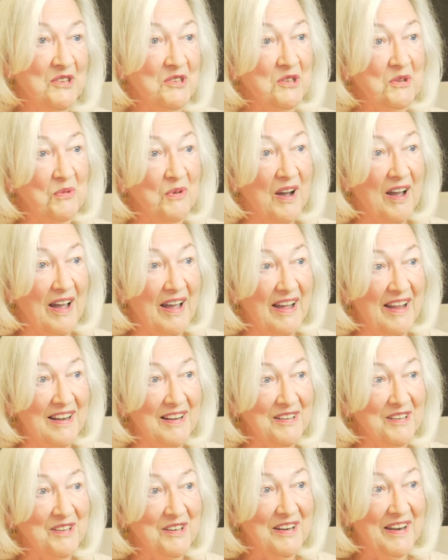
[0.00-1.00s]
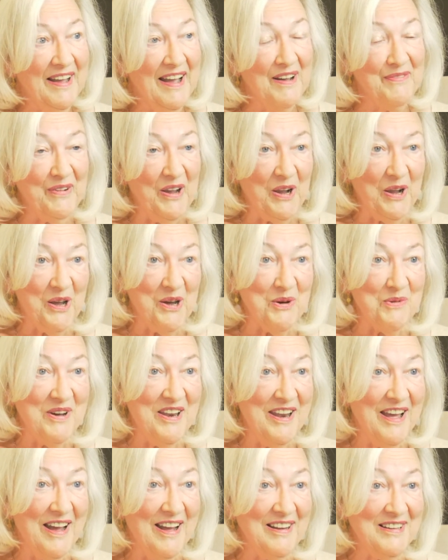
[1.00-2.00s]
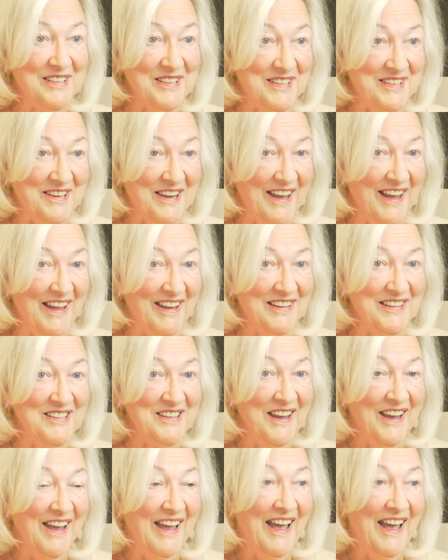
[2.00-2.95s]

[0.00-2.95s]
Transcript: So I'll have a go and I'll stand.